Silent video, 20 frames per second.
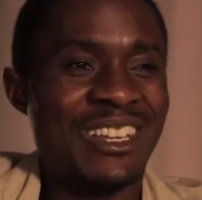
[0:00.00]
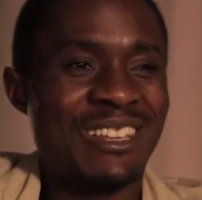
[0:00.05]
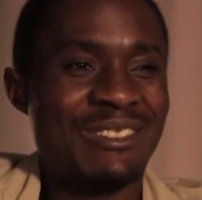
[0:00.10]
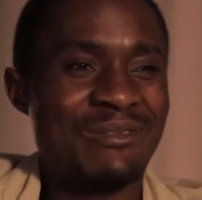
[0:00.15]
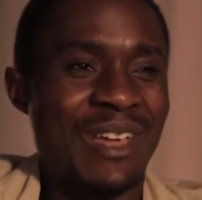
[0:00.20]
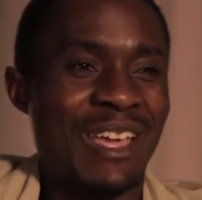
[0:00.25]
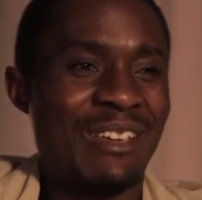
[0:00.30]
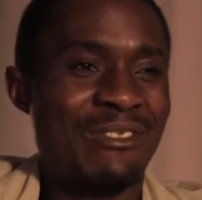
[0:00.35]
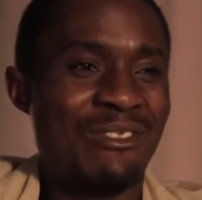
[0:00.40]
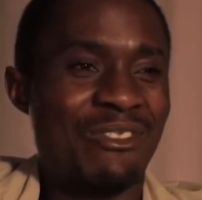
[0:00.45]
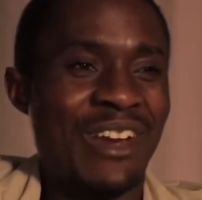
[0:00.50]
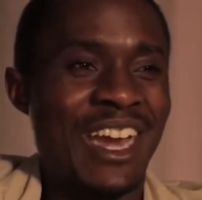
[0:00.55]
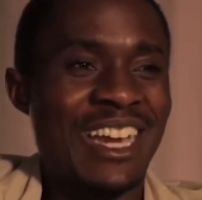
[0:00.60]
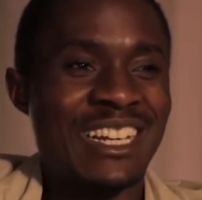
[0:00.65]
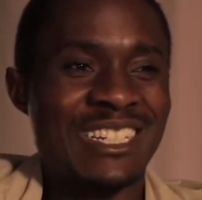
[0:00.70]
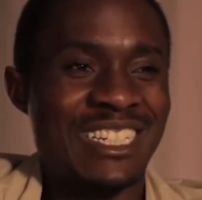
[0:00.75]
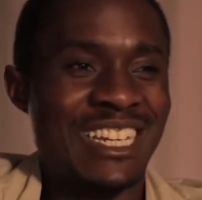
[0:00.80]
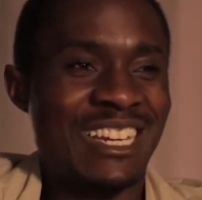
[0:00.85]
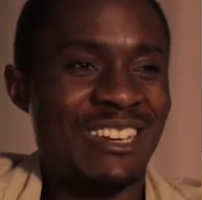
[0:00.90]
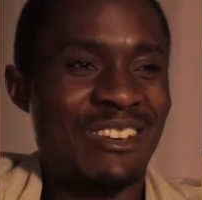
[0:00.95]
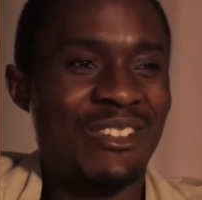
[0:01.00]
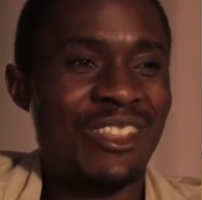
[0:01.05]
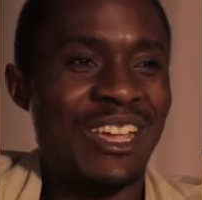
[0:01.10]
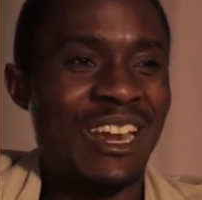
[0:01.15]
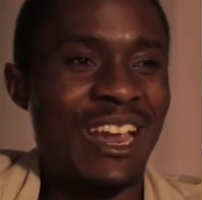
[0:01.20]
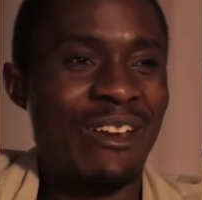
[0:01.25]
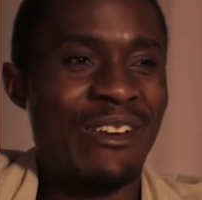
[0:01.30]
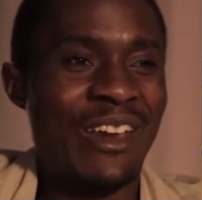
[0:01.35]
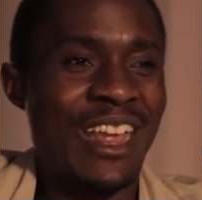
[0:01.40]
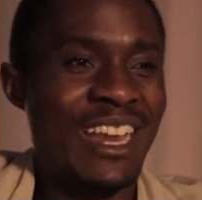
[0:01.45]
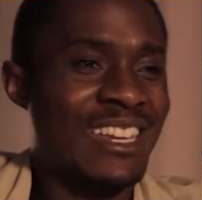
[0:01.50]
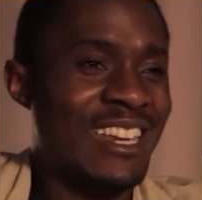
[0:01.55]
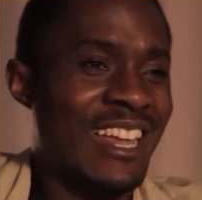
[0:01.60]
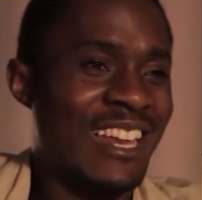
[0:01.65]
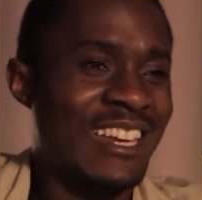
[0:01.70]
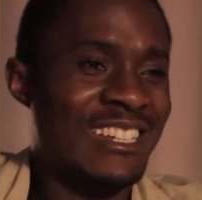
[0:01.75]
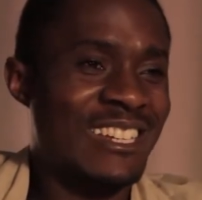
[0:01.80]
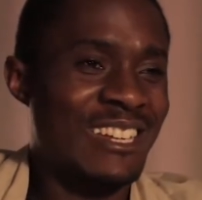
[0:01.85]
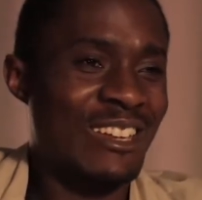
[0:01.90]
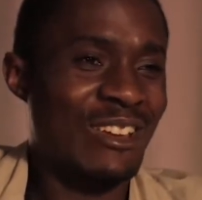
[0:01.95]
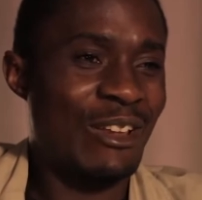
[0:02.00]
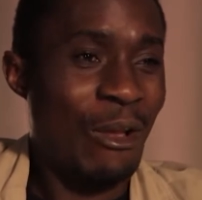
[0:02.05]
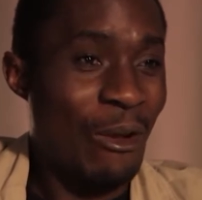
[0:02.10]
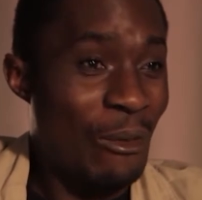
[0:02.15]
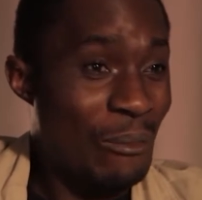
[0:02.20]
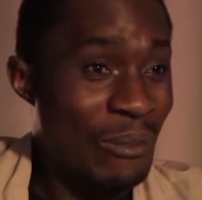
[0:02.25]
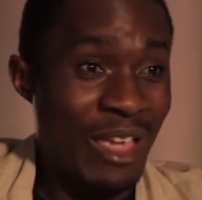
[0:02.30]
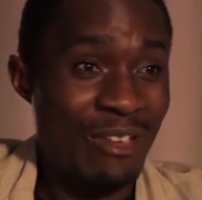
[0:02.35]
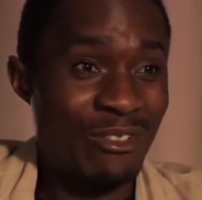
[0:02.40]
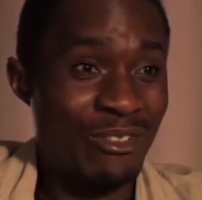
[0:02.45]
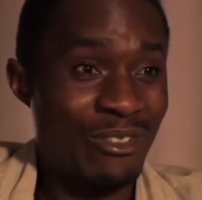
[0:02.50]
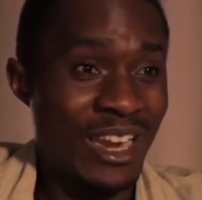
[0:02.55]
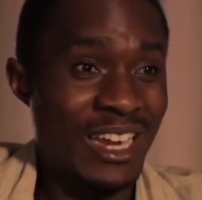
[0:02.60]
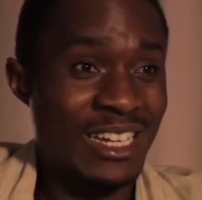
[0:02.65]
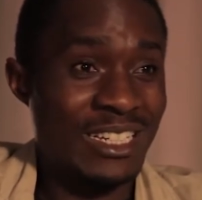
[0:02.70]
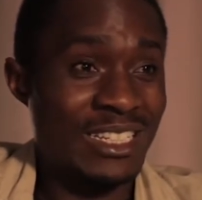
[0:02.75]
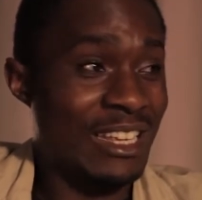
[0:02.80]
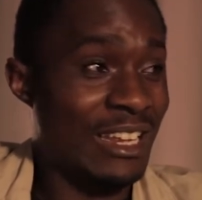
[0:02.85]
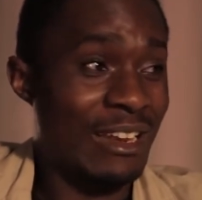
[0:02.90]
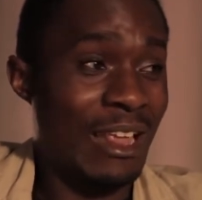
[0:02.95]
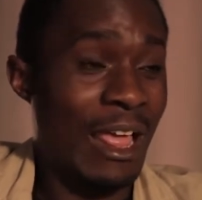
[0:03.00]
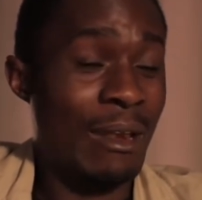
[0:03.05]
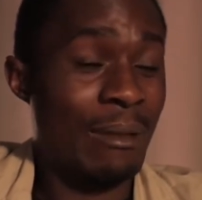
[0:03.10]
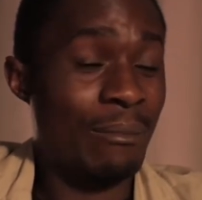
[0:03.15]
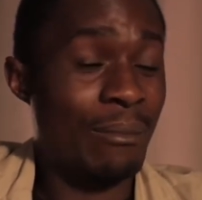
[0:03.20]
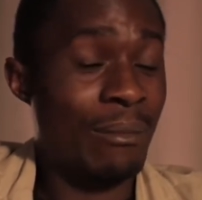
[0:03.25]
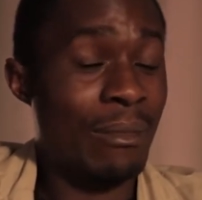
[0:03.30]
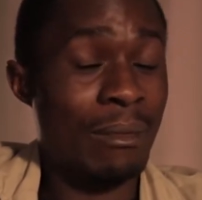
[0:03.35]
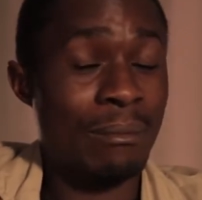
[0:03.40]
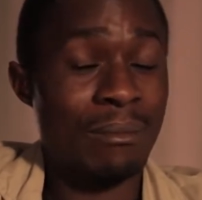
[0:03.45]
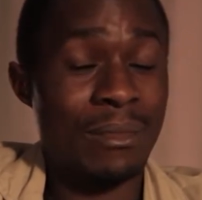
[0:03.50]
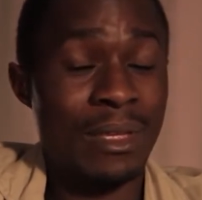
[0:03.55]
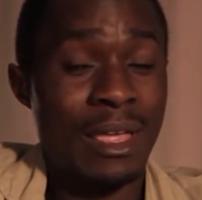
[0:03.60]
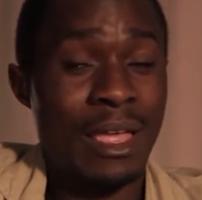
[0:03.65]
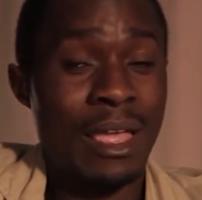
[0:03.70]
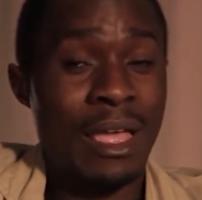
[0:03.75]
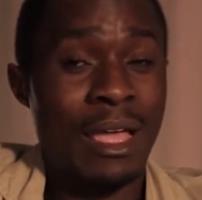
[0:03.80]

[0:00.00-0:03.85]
My friends didn't know that I write until all my friends and